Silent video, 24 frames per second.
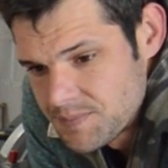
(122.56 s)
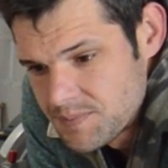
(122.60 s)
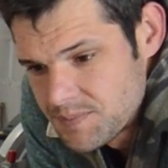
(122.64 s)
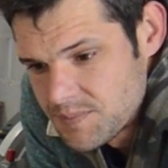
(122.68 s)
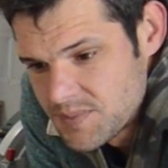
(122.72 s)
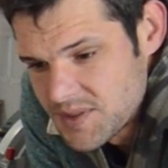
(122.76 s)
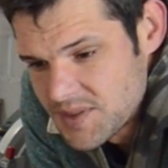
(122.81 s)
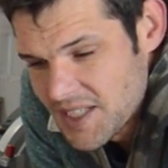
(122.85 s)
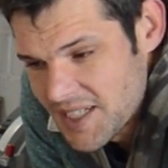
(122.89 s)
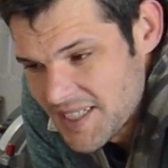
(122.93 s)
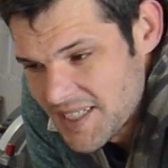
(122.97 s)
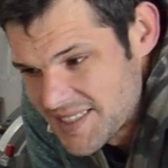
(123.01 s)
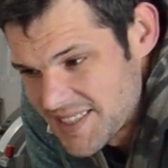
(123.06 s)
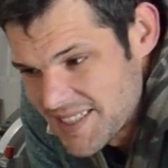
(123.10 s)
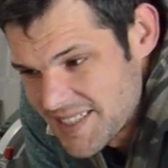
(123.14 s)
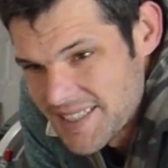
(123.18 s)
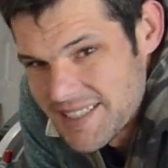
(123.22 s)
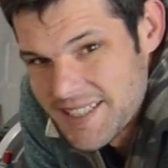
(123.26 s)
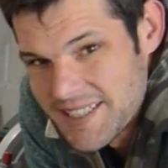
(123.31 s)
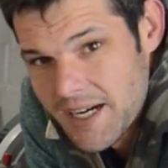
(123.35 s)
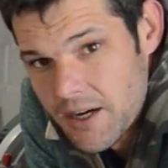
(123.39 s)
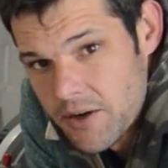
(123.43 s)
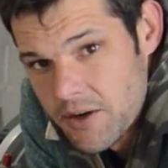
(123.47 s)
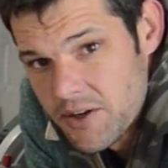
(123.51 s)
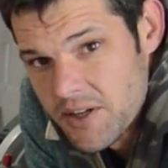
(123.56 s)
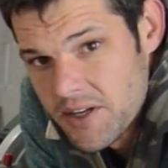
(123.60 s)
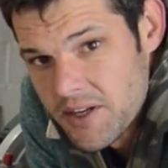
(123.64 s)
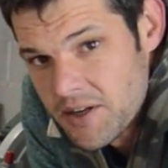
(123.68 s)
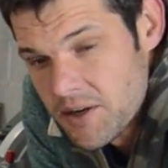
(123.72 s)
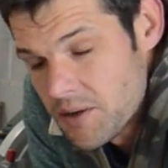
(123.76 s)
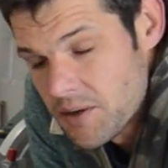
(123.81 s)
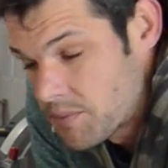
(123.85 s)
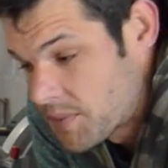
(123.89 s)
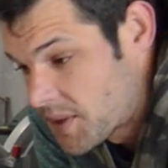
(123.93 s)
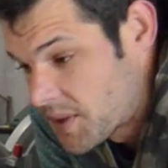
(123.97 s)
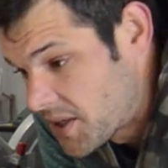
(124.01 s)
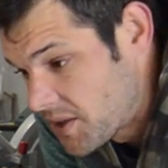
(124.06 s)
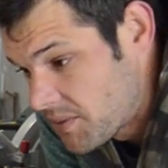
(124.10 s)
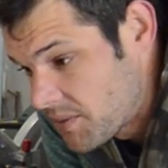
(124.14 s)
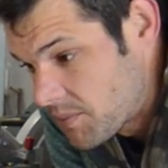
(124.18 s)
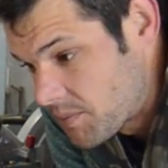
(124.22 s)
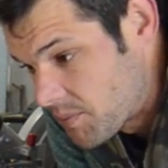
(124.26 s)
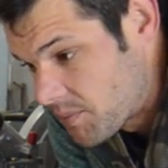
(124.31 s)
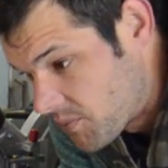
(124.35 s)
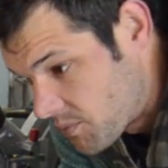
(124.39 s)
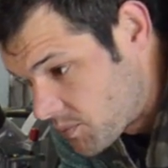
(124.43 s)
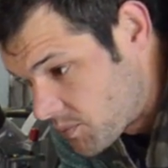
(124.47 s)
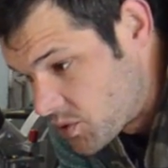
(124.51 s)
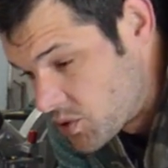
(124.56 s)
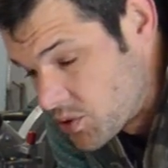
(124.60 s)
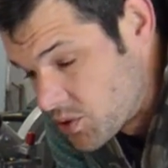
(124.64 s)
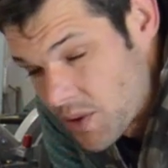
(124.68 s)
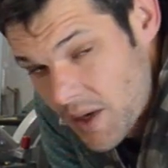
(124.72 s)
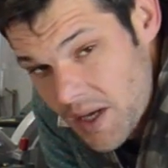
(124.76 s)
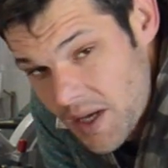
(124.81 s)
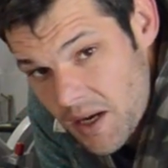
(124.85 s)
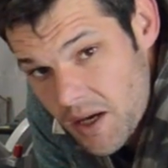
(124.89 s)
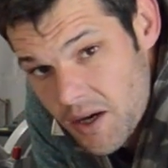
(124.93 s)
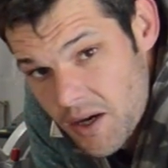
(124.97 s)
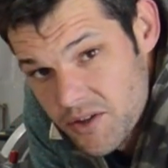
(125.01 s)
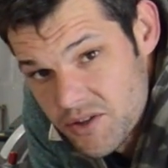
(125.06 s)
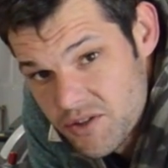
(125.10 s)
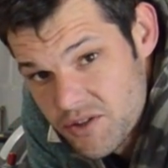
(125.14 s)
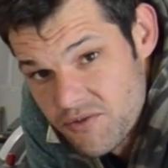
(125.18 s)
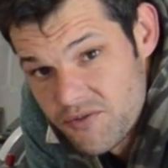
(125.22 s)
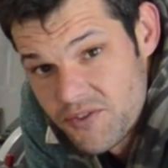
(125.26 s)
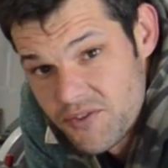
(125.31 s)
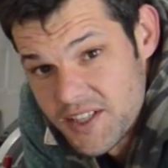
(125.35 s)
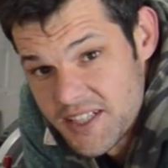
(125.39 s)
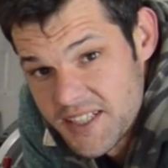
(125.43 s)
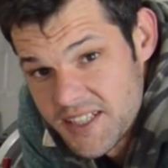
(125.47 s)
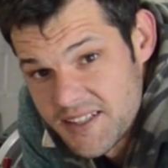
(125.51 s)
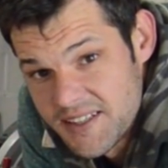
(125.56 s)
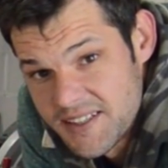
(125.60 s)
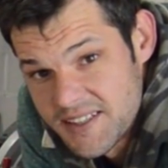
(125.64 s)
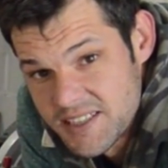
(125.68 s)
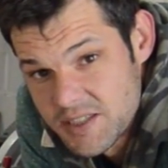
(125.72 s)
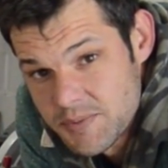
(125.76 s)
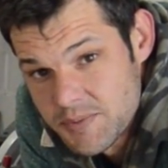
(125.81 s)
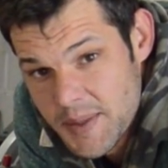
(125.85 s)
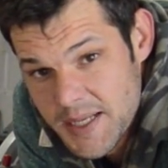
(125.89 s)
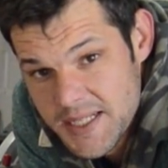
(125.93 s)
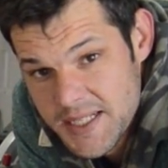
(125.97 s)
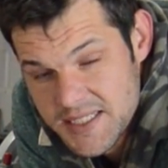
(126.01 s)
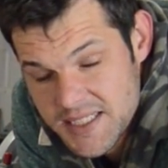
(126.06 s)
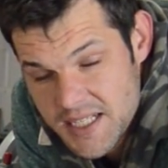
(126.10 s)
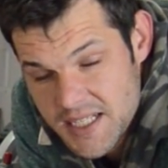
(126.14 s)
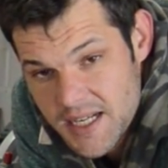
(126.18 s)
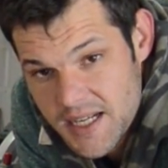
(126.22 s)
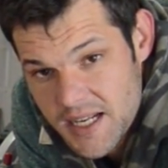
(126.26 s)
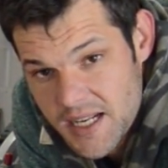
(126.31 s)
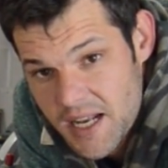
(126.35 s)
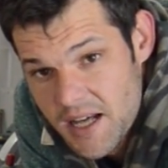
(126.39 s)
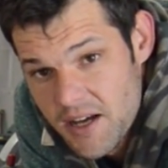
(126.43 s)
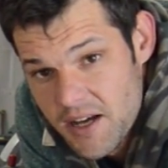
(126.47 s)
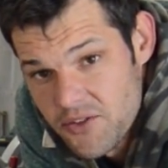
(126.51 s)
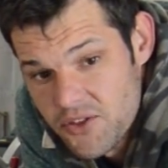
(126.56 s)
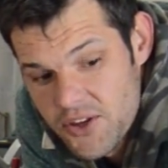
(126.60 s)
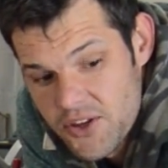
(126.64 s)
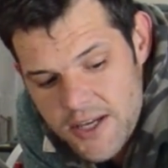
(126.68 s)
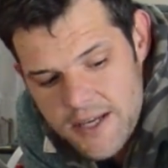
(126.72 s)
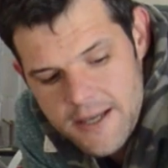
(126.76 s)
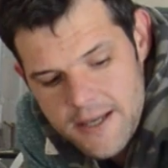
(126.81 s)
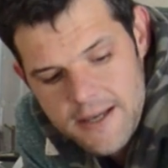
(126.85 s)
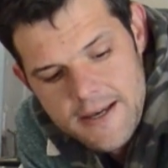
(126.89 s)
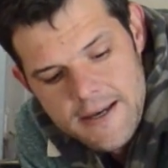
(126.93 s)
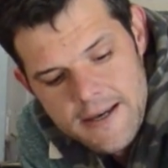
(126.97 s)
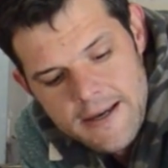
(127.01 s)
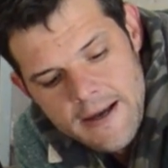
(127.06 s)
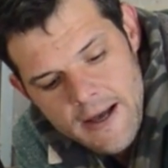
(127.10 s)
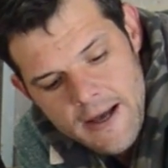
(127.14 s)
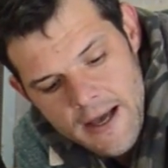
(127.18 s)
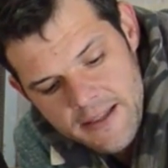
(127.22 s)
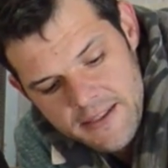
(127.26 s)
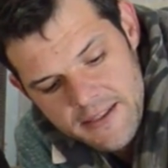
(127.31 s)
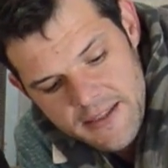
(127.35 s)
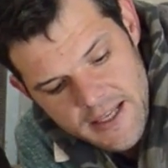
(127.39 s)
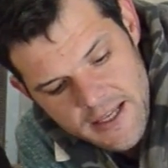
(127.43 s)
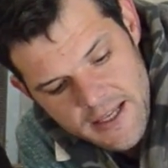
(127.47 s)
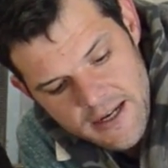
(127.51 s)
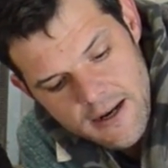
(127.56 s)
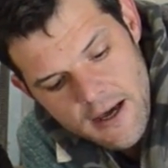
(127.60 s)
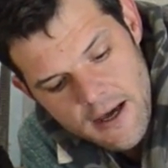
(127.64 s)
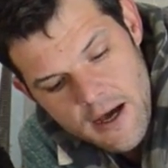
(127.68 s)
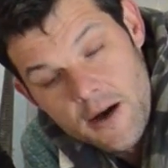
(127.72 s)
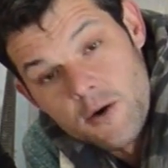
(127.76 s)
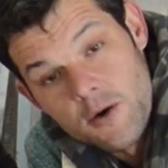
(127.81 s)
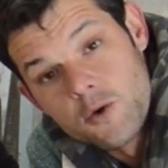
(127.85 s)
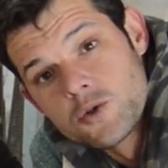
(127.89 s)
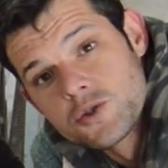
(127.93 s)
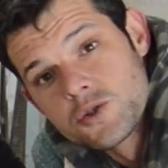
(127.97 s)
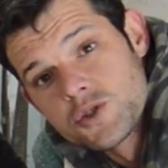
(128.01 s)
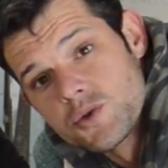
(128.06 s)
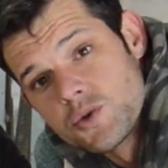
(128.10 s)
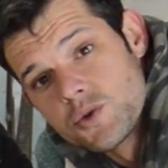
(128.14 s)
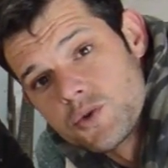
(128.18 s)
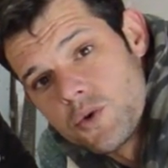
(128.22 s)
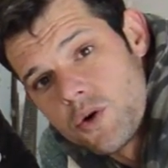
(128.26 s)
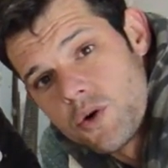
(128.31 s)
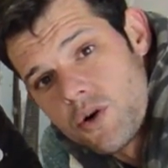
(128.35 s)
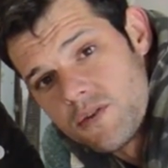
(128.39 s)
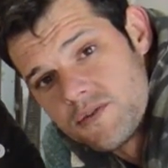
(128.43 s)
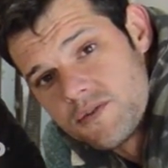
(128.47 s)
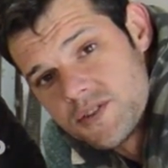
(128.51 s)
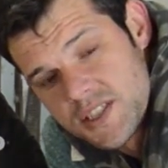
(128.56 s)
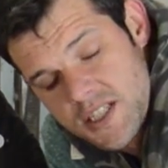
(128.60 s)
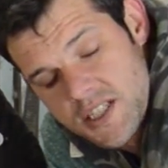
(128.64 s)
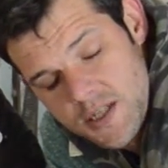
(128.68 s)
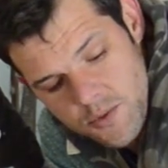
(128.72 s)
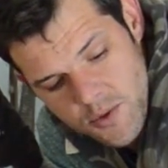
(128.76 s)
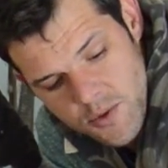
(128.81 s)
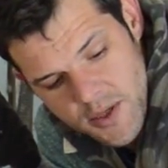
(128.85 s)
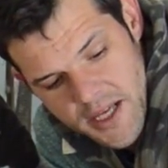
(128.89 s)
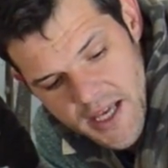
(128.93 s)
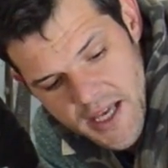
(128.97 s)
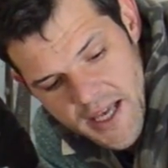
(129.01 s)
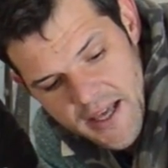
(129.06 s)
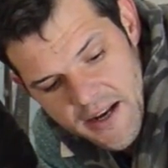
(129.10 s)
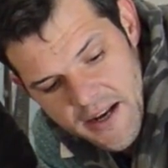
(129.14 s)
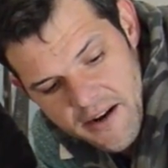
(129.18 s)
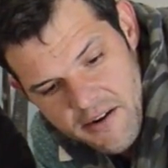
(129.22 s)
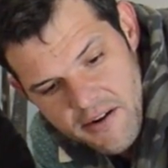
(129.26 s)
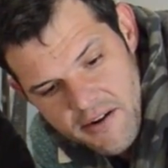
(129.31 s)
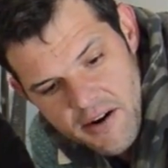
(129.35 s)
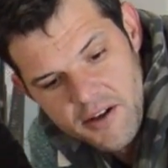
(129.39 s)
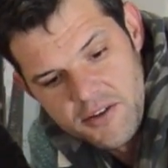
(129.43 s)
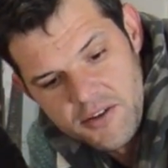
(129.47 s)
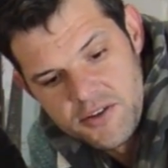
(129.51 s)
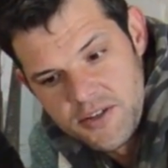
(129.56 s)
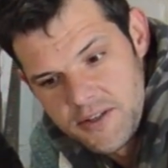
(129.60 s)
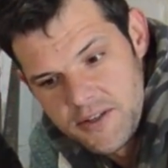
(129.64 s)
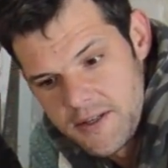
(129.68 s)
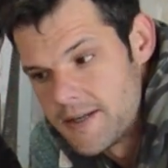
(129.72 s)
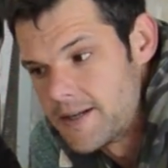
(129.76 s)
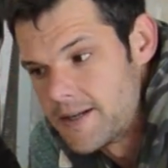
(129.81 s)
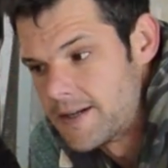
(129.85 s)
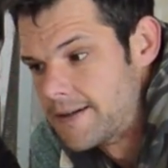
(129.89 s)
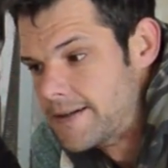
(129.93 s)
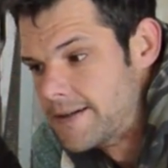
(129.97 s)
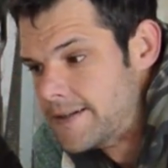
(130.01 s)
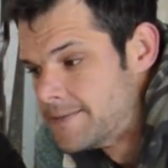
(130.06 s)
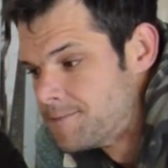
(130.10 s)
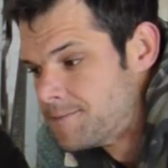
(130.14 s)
sizing it down a little bit to allow it to fit in the space I allowed there, and then I also obviously want to add a router here.